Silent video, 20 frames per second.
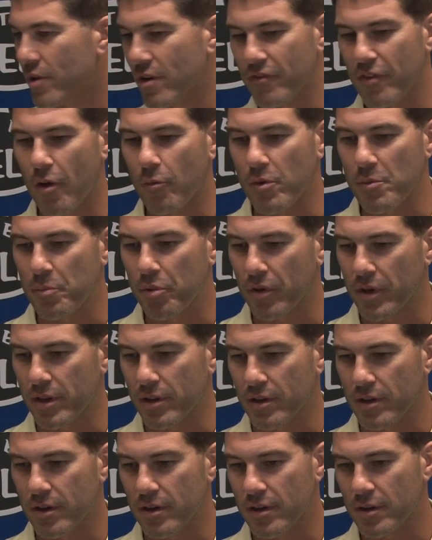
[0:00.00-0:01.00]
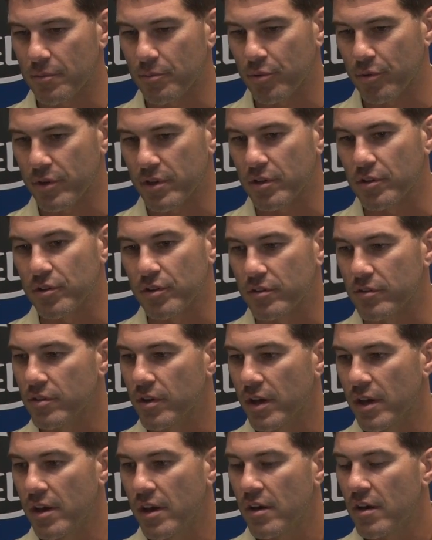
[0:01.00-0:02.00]
I thought we played a pretty good
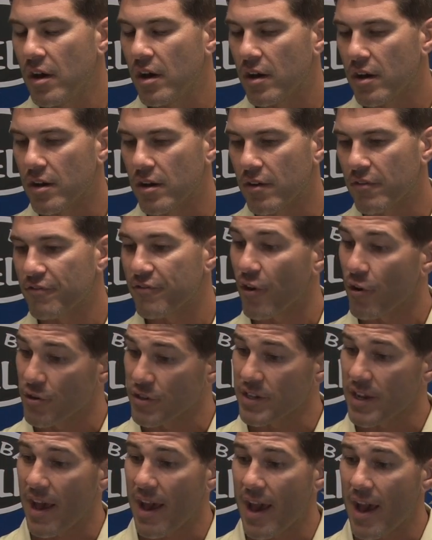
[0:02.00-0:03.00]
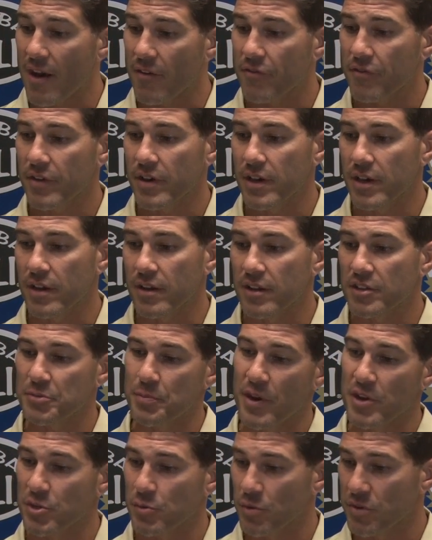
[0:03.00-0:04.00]
first half, and
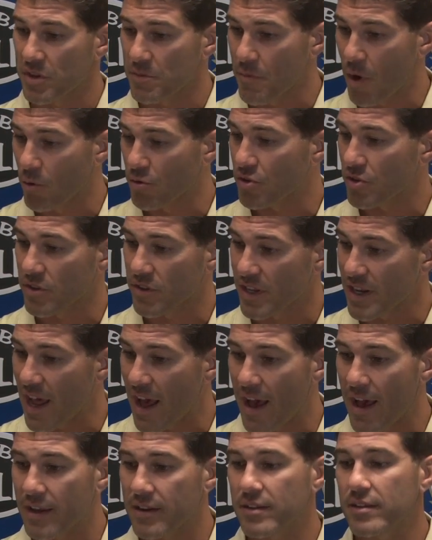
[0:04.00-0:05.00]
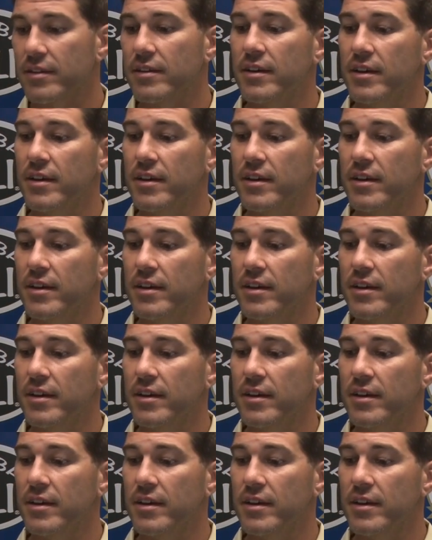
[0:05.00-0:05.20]
especially with the emotion of the night,